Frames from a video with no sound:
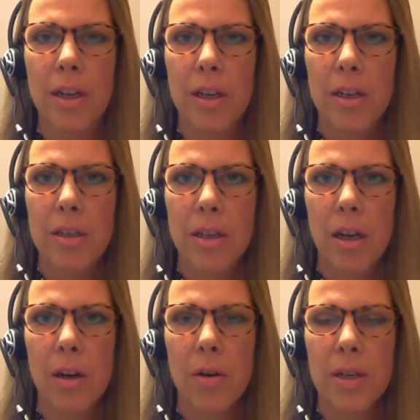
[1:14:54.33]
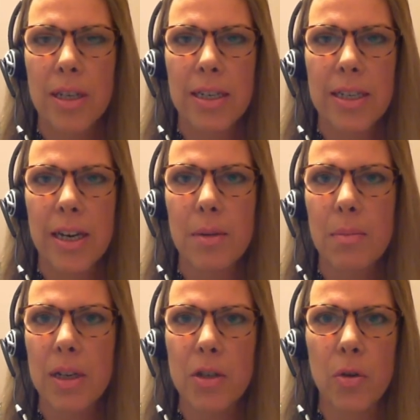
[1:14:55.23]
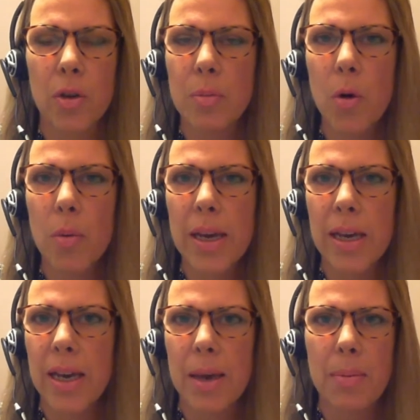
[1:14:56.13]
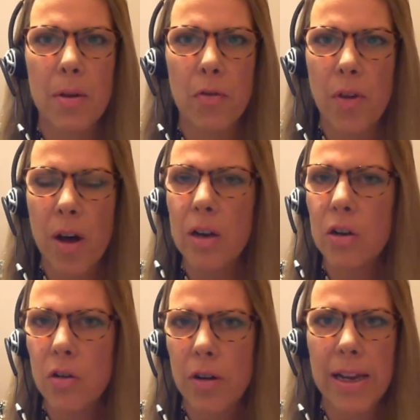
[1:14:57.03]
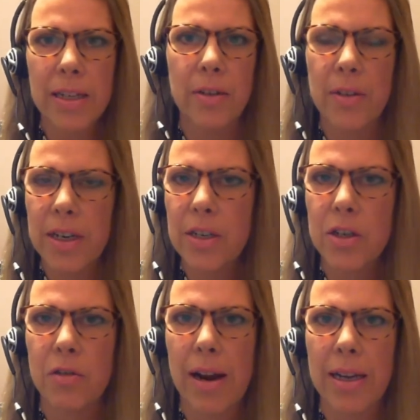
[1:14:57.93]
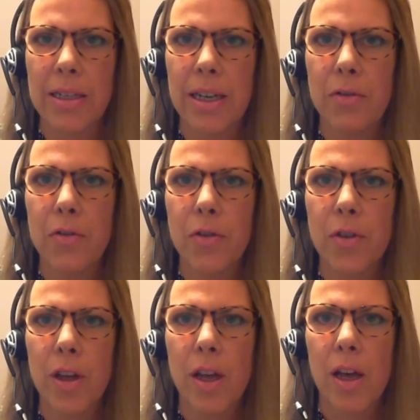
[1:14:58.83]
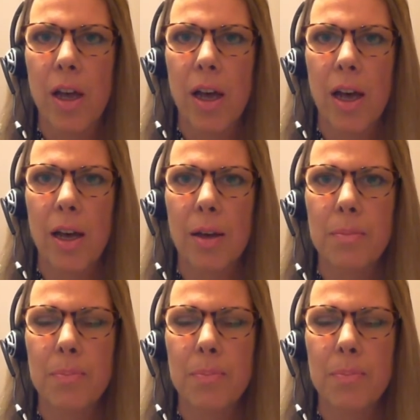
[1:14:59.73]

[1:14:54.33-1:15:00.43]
So as I said in my talk, the more we can keep it fun and creative and interactive, the